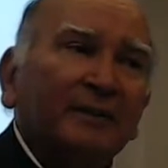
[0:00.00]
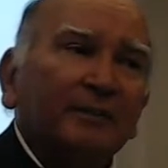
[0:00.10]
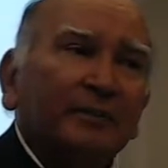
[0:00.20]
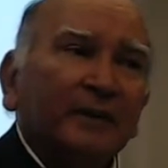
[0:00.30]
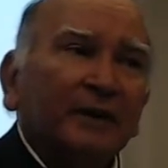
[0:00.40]

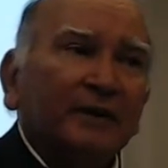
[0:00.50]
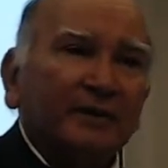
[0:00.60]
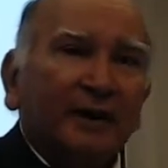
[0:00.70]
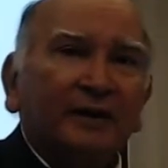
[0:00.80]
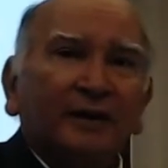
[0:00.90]
Right?
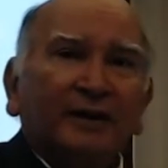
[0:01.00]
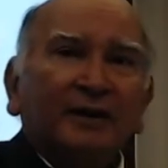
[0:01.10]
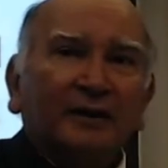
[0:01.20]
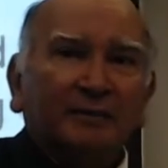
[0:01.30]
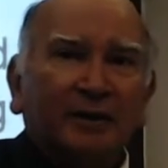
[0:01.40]

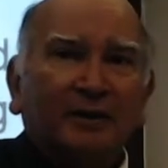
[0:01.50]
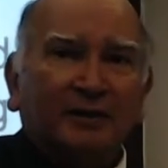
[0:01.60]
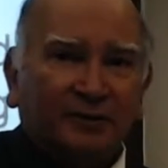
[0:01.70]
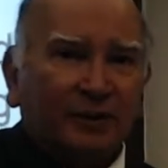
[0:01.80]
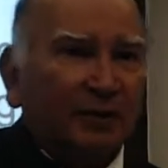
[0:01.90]

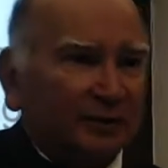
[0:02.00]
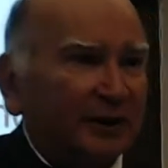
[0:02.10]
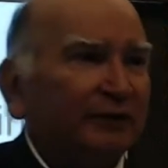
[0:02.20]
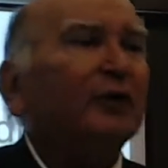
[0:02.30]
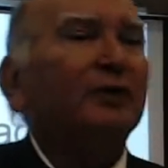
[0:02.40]
So
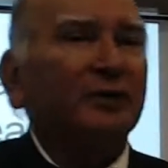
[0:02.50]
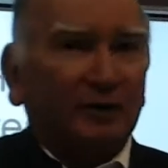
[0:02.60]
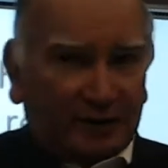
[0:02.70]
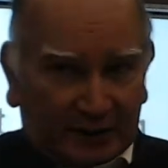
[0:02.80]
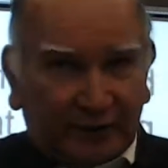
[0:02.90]
therefore,
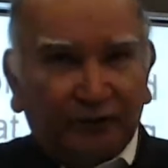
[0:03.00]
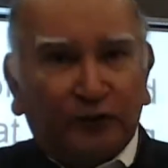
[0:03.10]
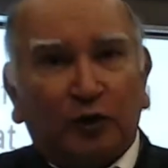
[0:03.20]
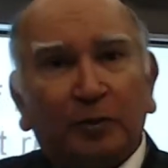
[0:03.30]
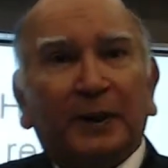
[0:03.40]
if
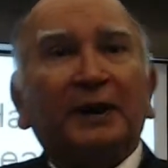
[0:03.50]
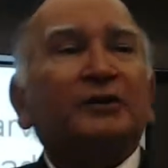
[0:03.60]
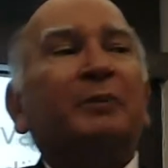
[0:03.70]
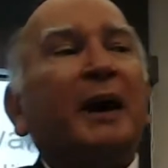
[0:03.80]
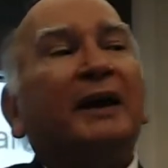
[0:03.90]
doping is
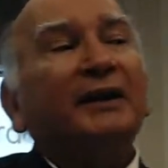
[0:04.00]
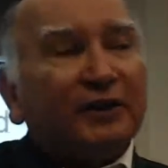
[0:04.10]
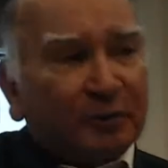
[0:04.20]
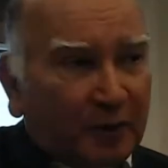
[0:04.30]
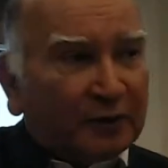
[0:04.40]
banned in
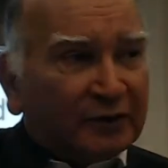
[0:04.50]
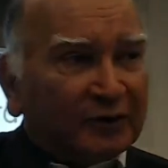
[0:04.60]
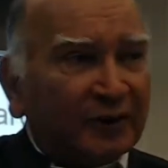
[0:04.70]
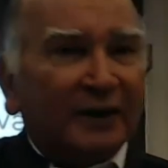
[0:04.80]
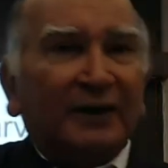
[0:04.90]
sports,
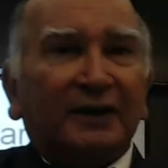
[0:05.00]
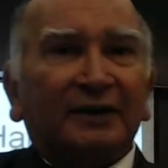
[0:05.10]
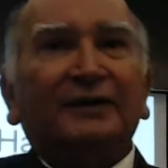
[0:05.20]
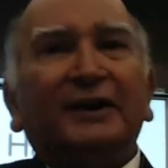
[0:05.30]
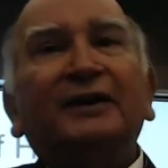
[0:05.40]

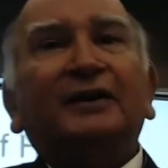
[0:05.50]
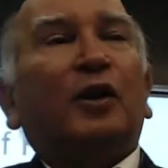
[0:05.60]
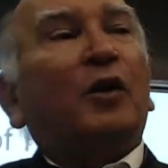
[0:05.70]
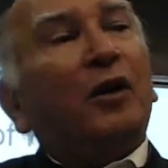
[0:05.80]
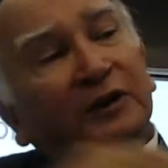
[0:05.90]
then all
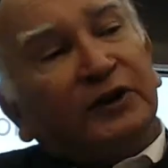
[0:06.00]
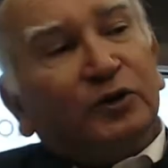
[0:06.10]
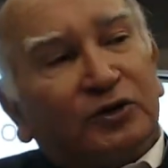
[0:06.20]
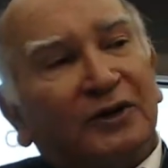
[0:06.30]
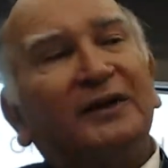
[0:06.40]

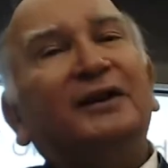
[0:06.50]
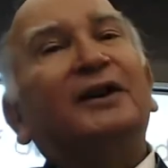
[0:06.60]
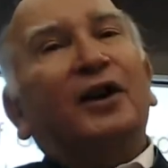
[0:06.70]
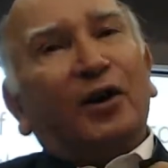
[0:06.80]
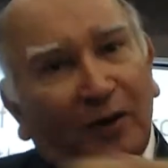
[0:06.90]
tuition,
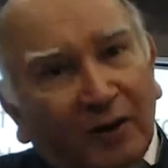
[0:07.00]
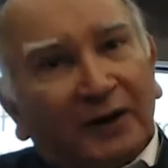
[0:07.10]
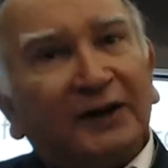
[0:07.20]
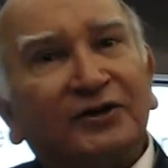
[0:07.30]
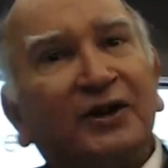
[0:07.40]
all extra
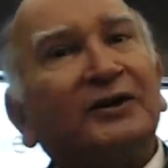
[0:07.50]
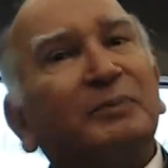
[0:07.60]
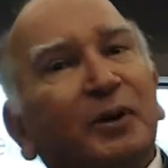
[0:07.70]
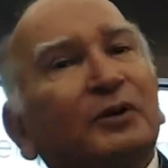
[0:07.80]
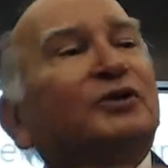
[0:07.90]
support
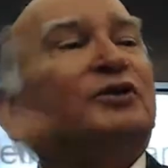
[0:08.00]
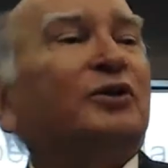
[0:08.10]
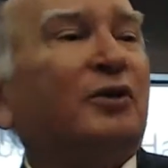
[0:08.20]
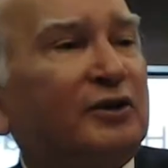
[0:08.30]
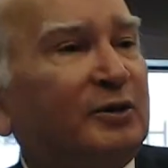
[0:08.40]
should also
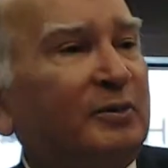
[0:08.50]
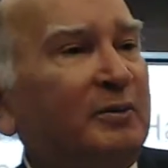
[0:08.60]
be banned.